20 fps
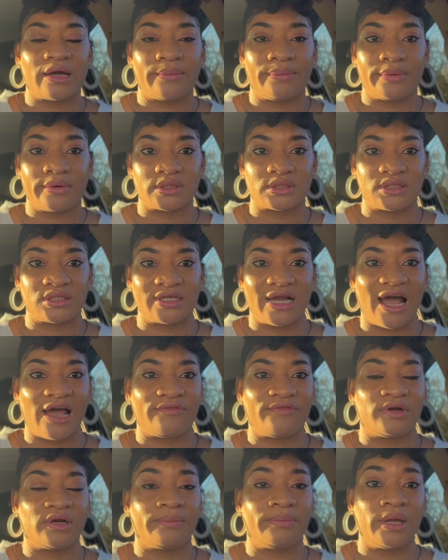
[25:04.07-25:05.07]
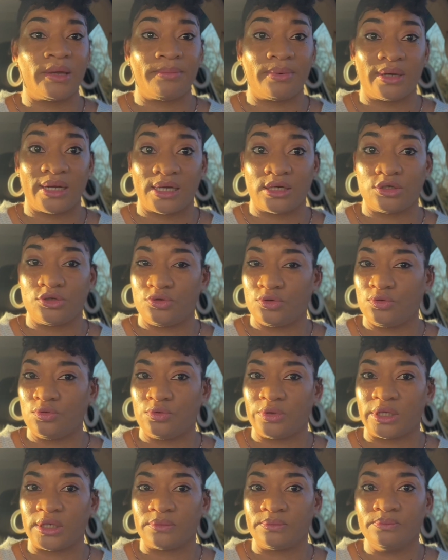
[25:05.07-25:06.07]
a person's life. And the people that do
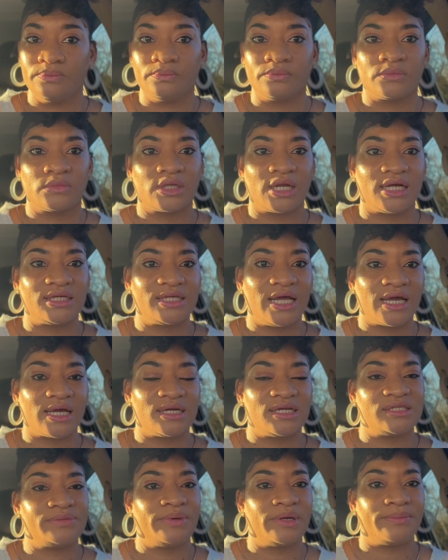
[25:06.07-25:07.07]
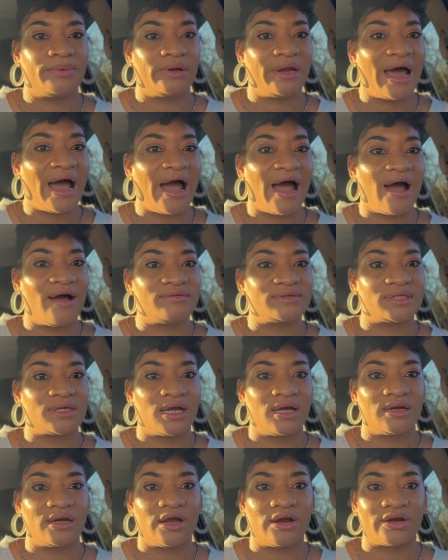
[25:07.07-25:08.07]
it, they taking these people's lives,
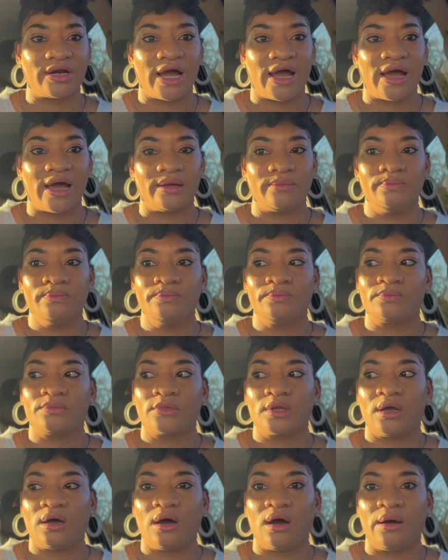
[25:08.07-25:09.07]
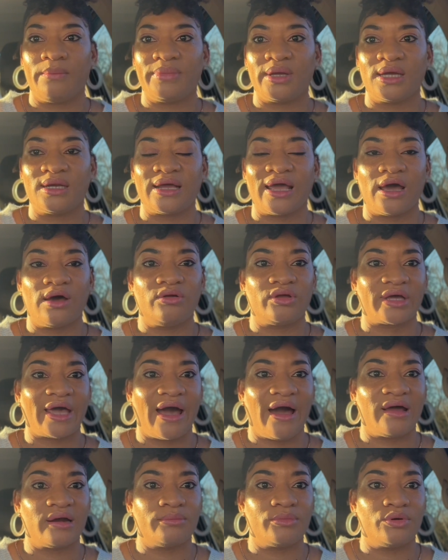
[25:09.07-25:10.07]
and they're not um, being held
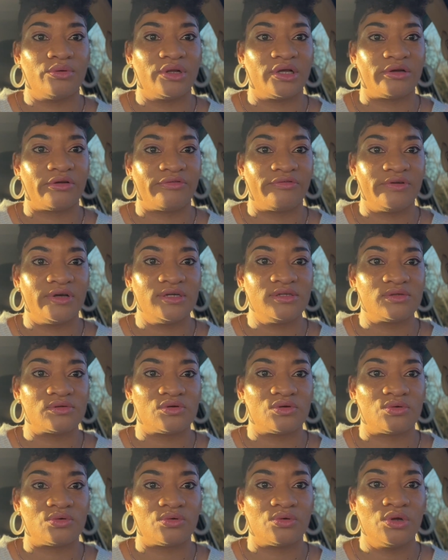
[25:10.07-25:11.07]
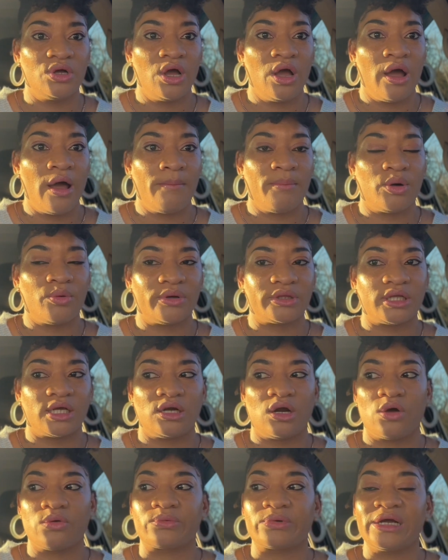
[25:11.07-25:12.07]
accountable in the physical. But what they
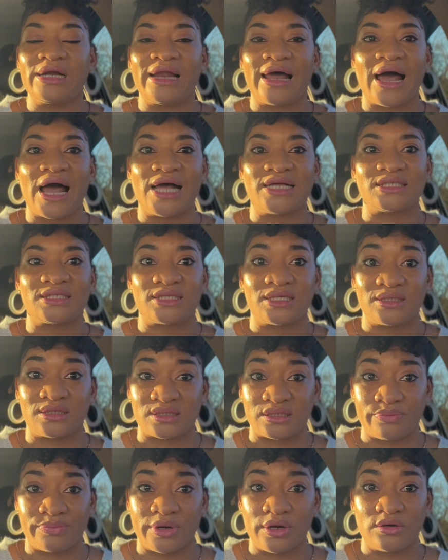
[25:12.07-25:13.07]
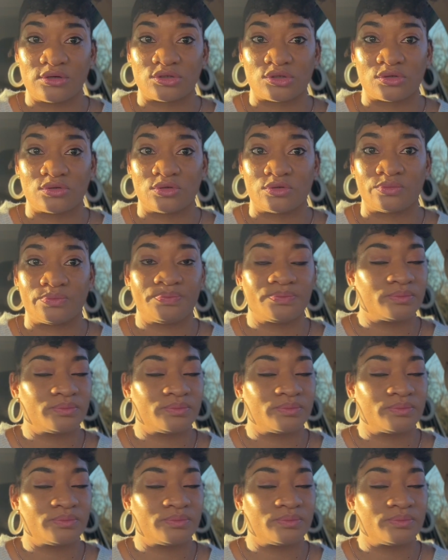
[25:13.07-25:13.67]
don't realize is in the spiritual,